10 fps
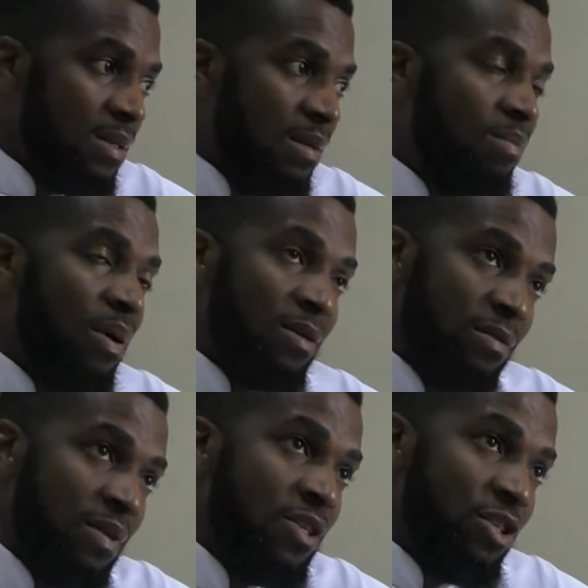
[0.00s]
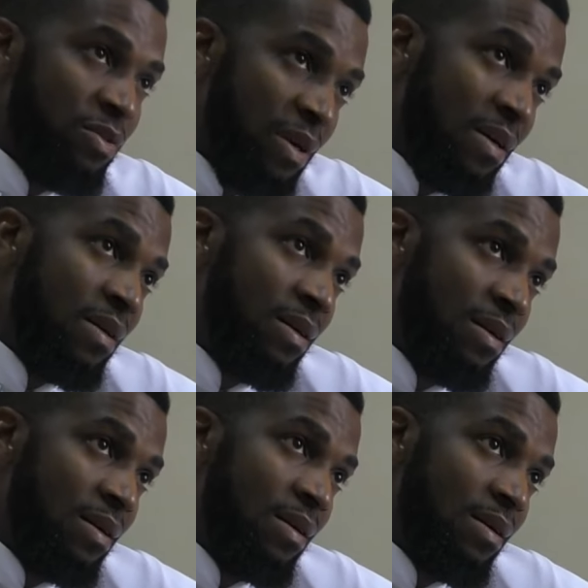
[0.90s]
of Nigeria.
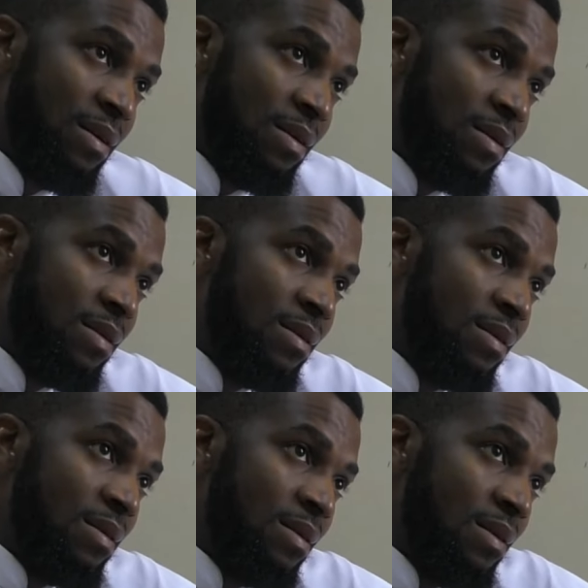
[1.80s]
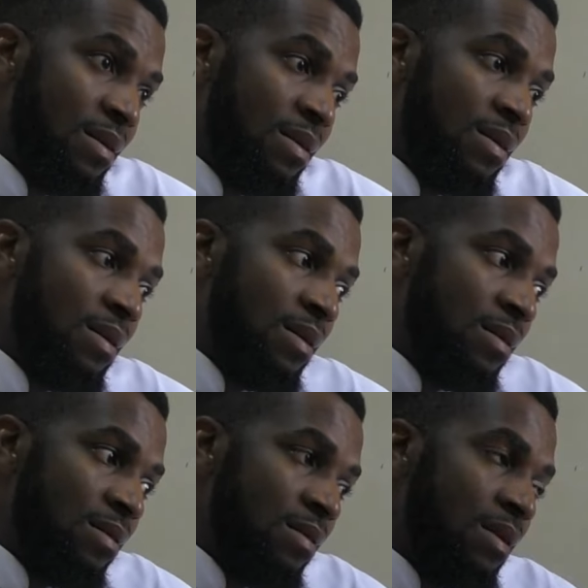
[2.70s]
The east, so like the southeast? Yeah,
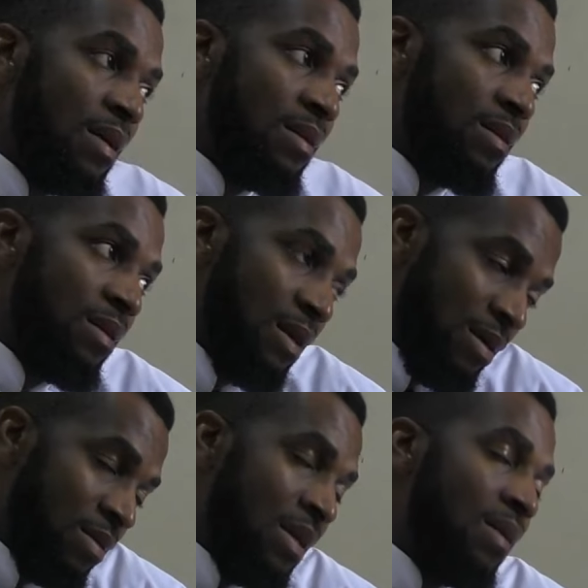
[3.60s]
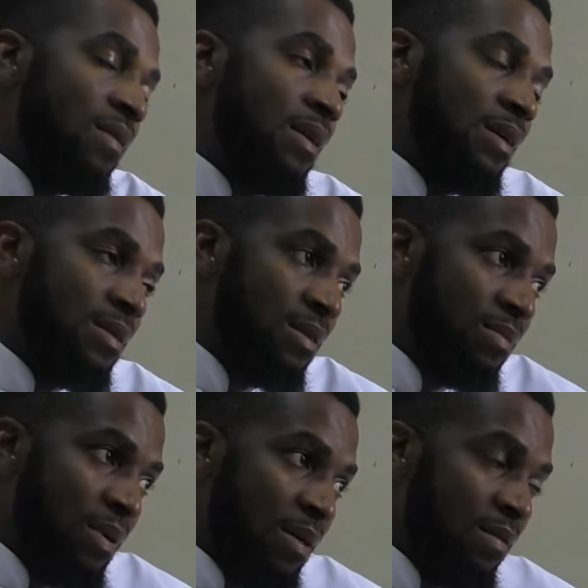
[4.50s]
yeah, the
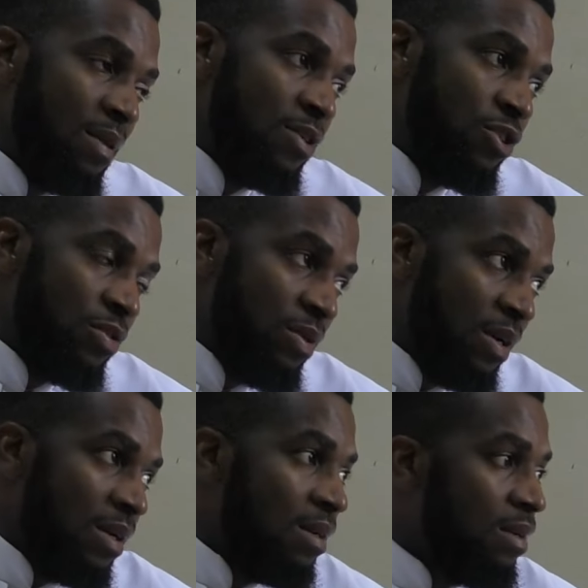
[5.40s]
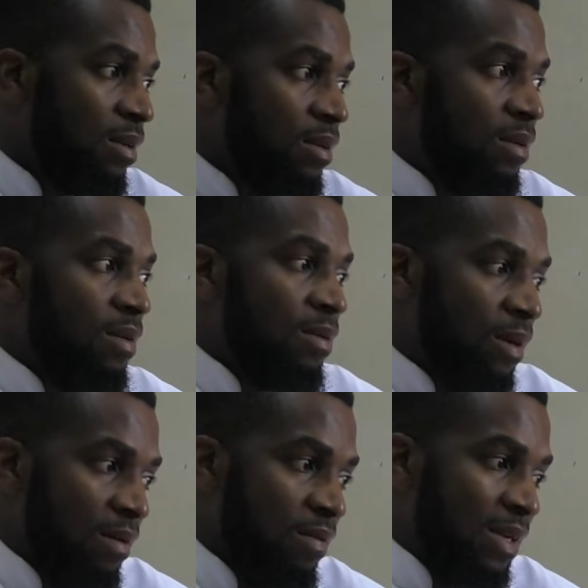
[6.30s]
southeast part of Nigeria.
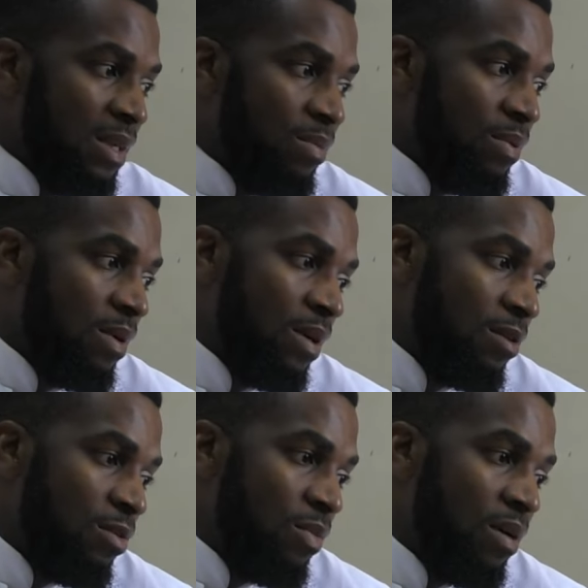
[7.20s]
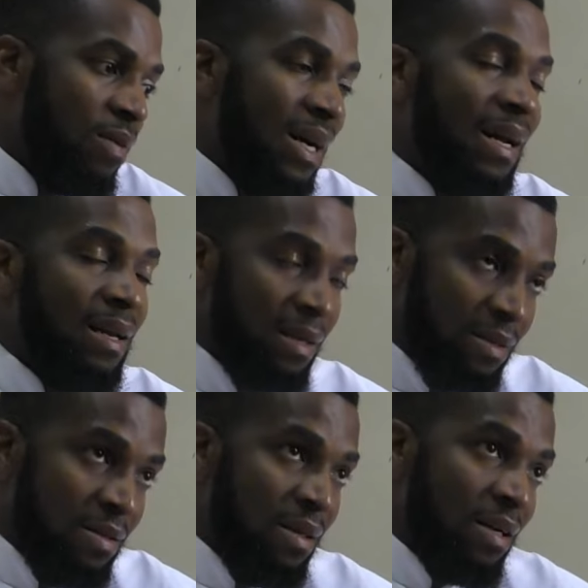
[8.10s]
I've met up a number of
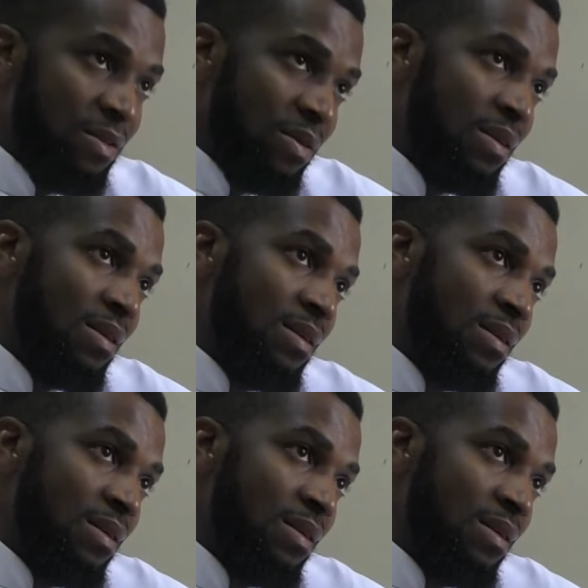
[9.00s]
Catholics actually.